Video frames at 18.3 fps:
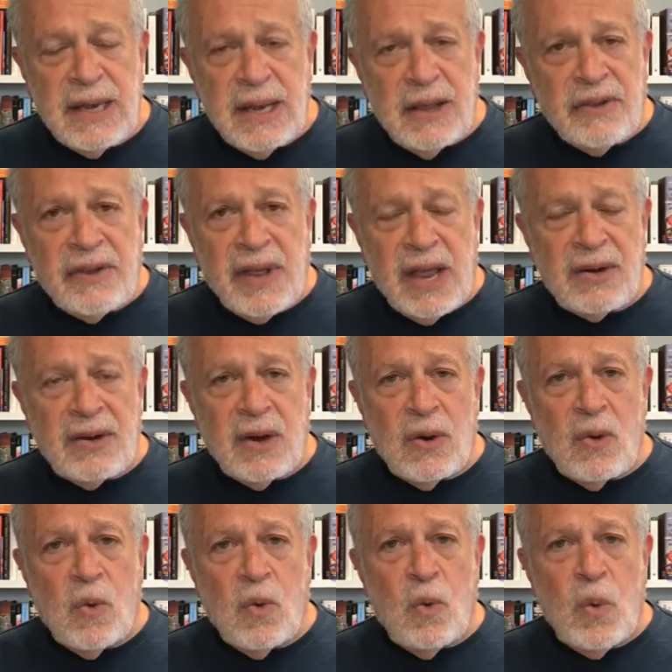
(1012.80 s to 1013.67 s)

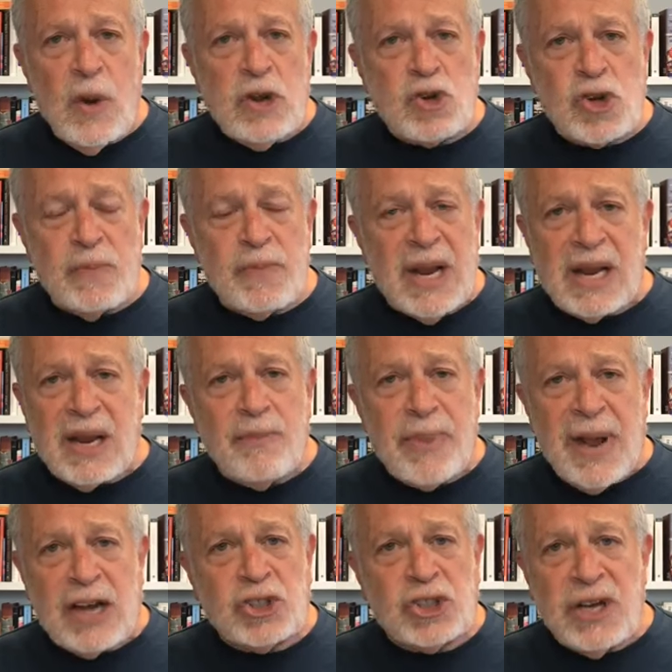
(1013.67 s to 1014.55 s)
then we should be
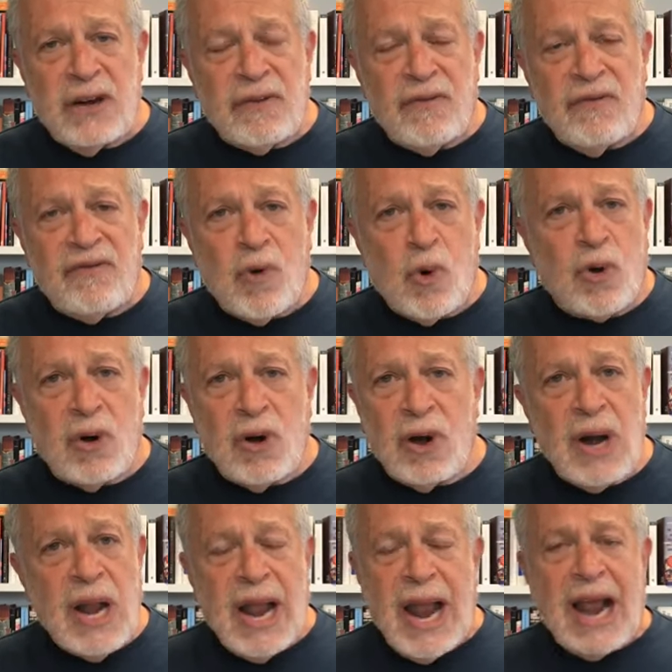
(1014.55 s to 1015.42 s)
compassionate
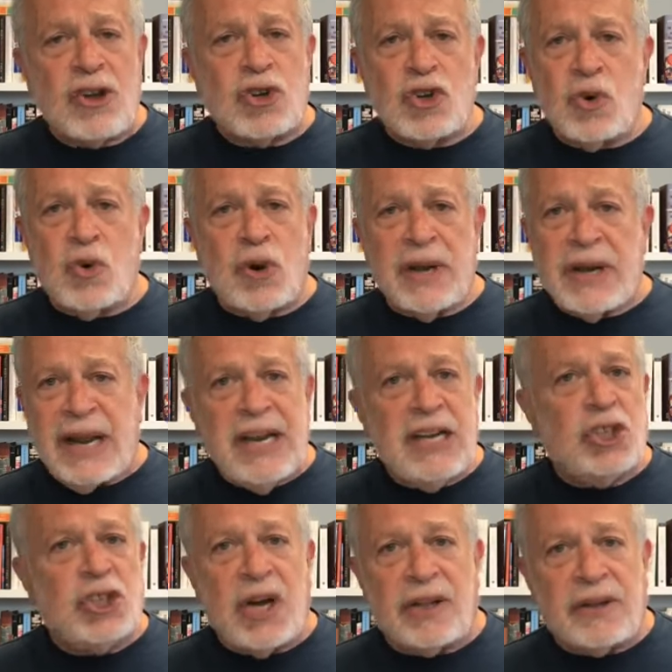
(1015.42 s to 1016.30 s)
for and toward
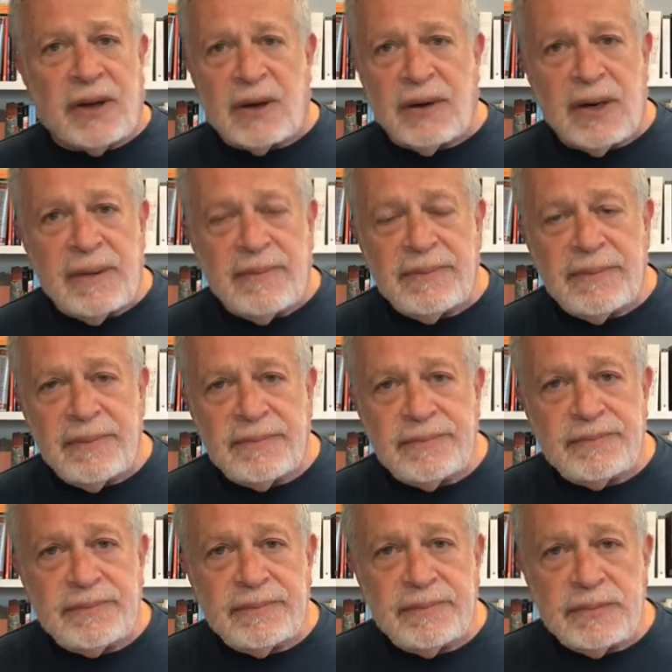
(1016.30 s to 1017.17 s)
each other,
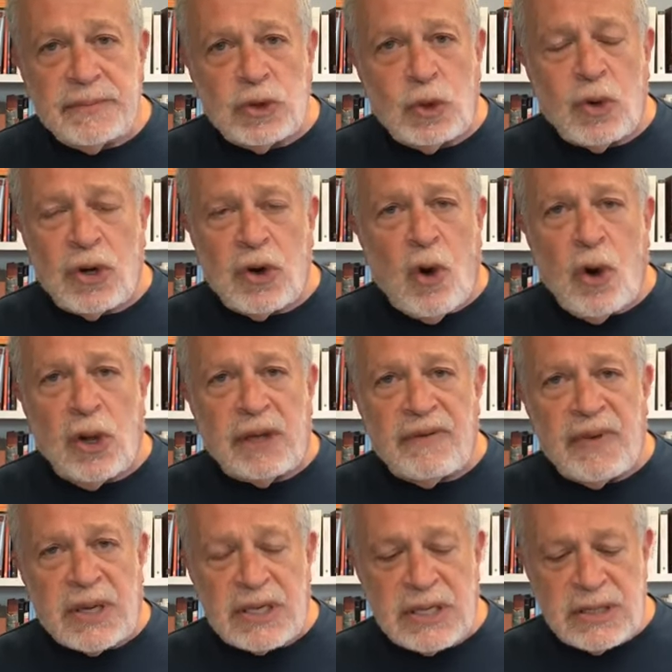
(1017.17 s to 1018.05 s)
toward all
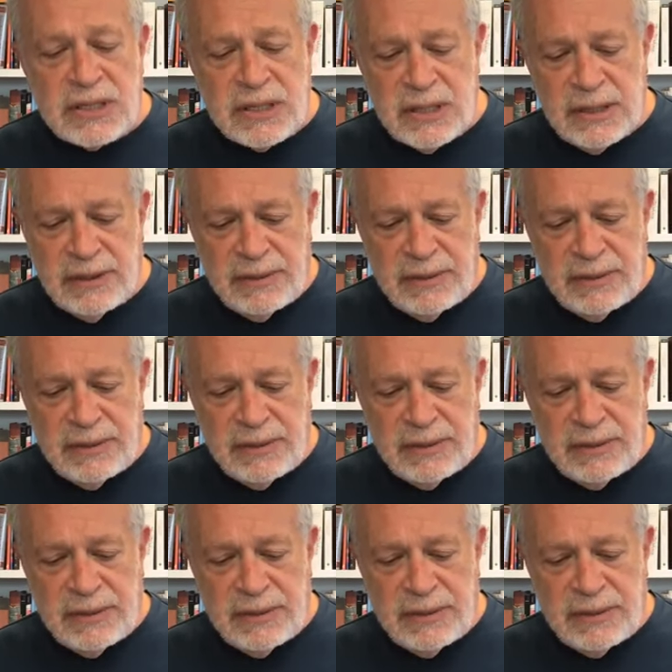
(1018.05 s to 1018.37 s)
of us.